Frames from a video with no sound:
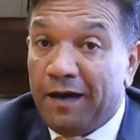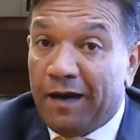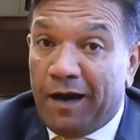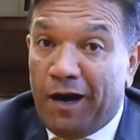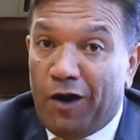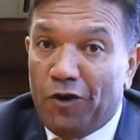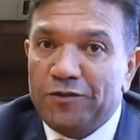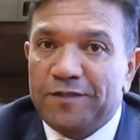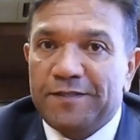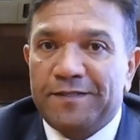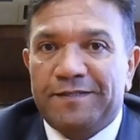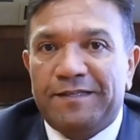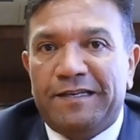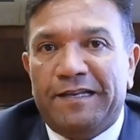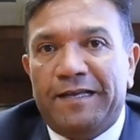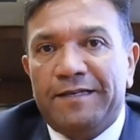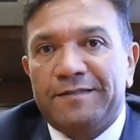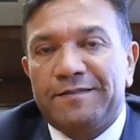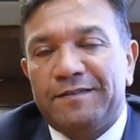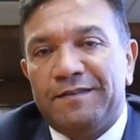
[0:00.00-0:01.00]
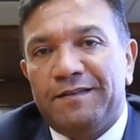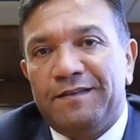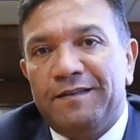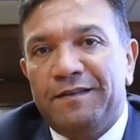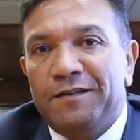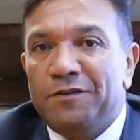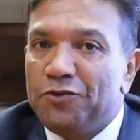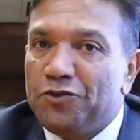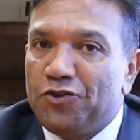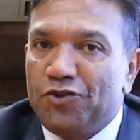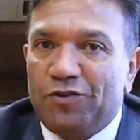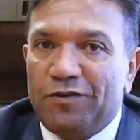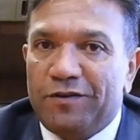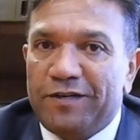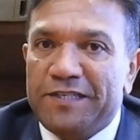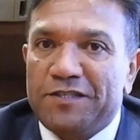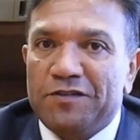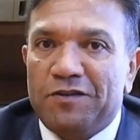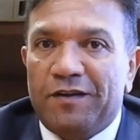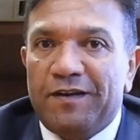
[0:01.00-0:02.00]
A house is an asset.
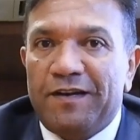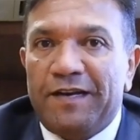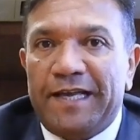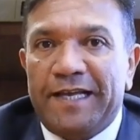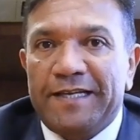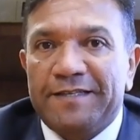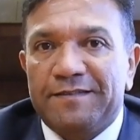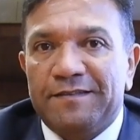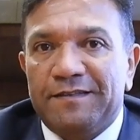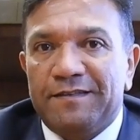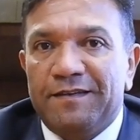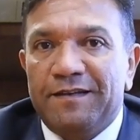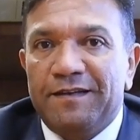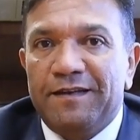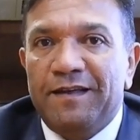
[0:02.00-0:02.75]
Jewelry is not an asset.